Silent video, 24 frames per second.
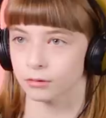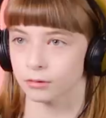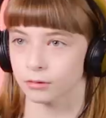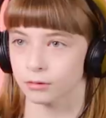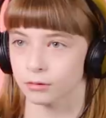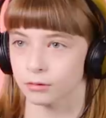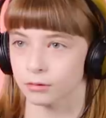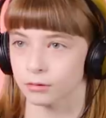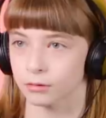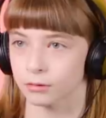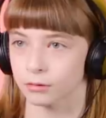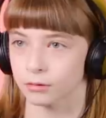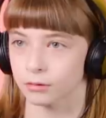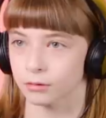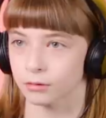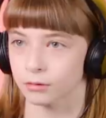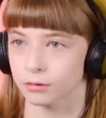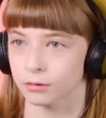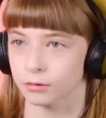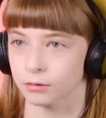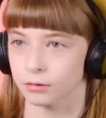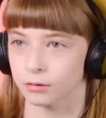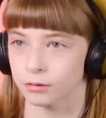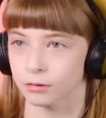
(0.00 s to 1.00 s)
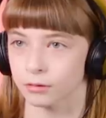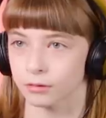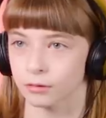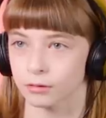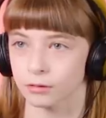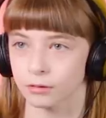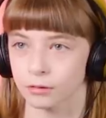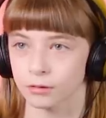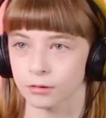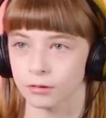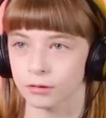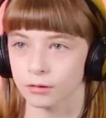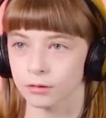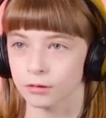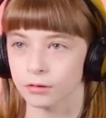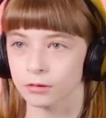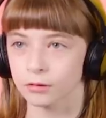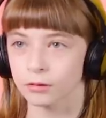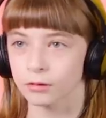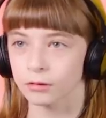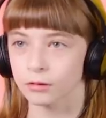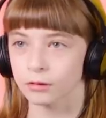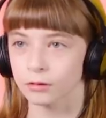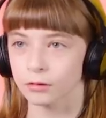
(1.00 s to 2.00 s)
Sa buong
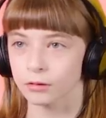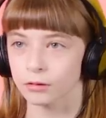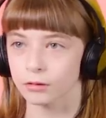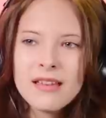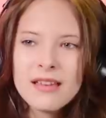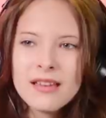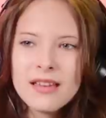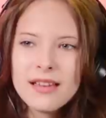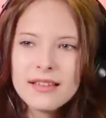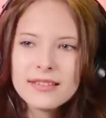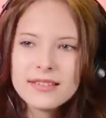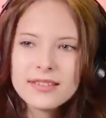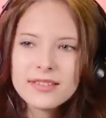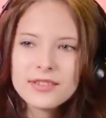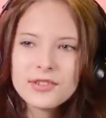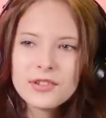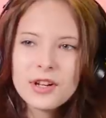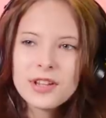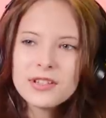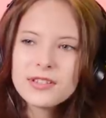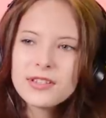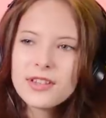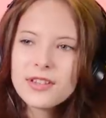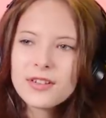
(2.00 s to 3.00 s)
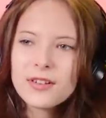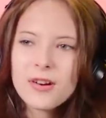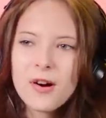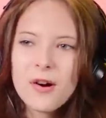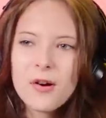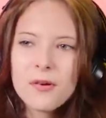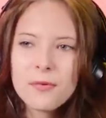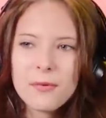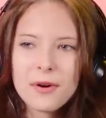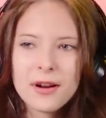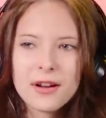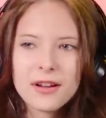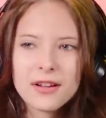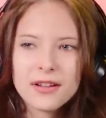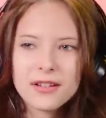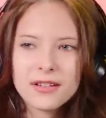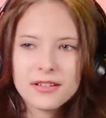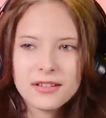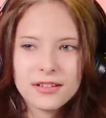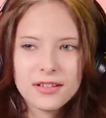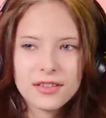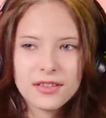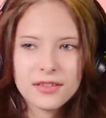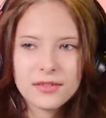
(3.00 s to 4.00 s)
Pilipinas. It's strange that they're all
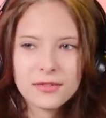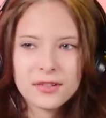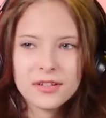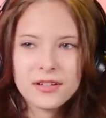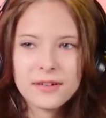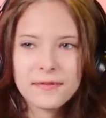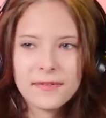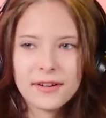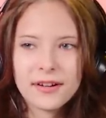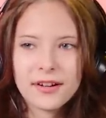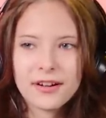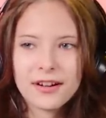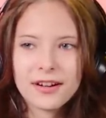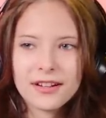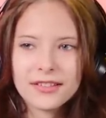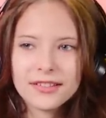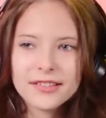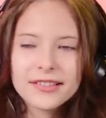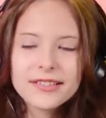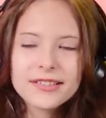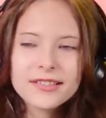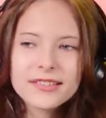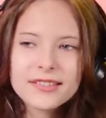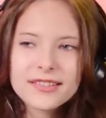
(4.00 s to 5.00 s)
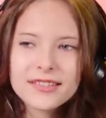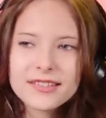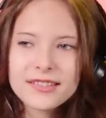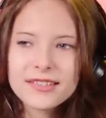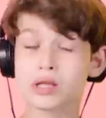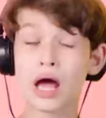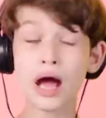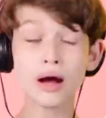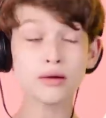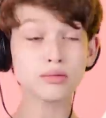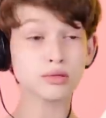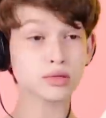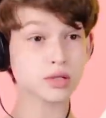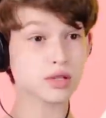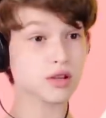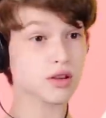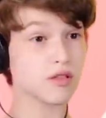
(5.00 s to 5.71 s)
wearing three different colors. That was